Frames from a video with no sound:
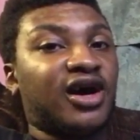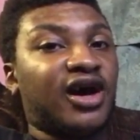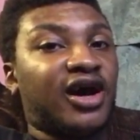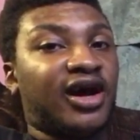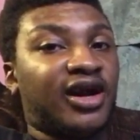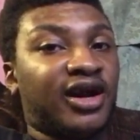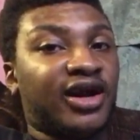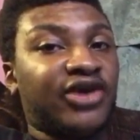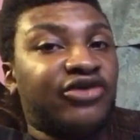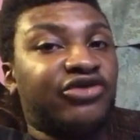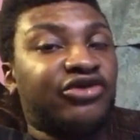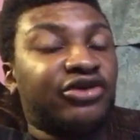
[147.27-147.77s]

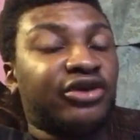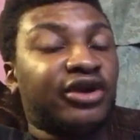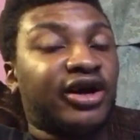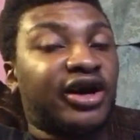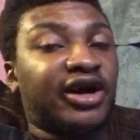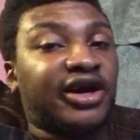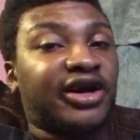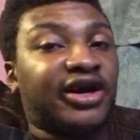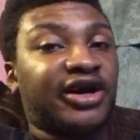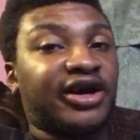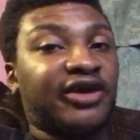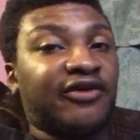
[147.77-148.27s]
Unless you're
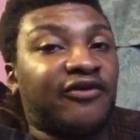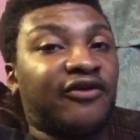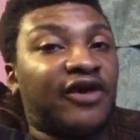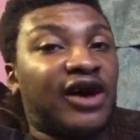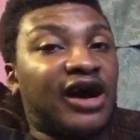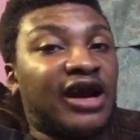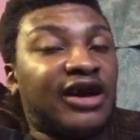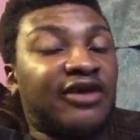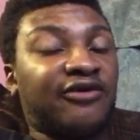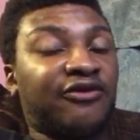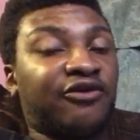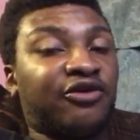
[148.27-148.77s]
lucky and
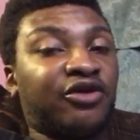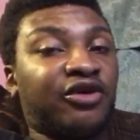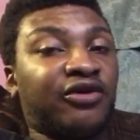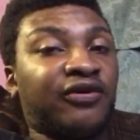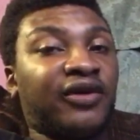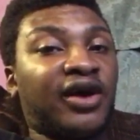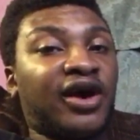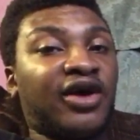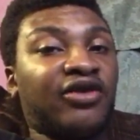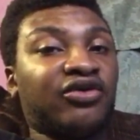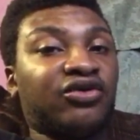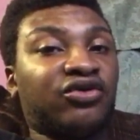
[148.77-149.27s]
find it for
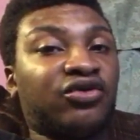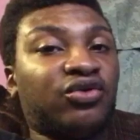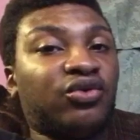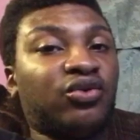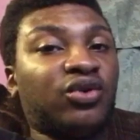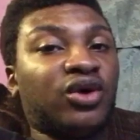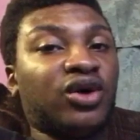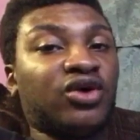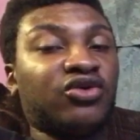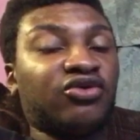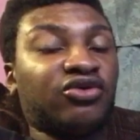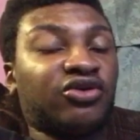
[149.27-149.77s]
around
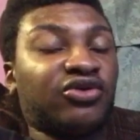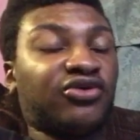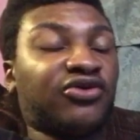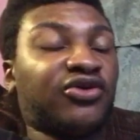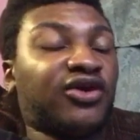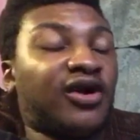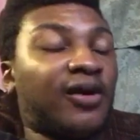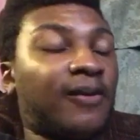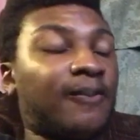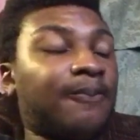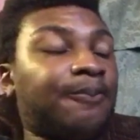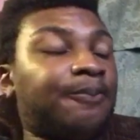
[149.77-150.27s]
200 or
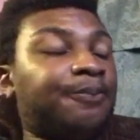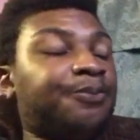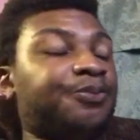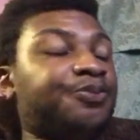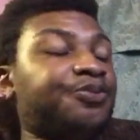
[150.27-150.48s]
something.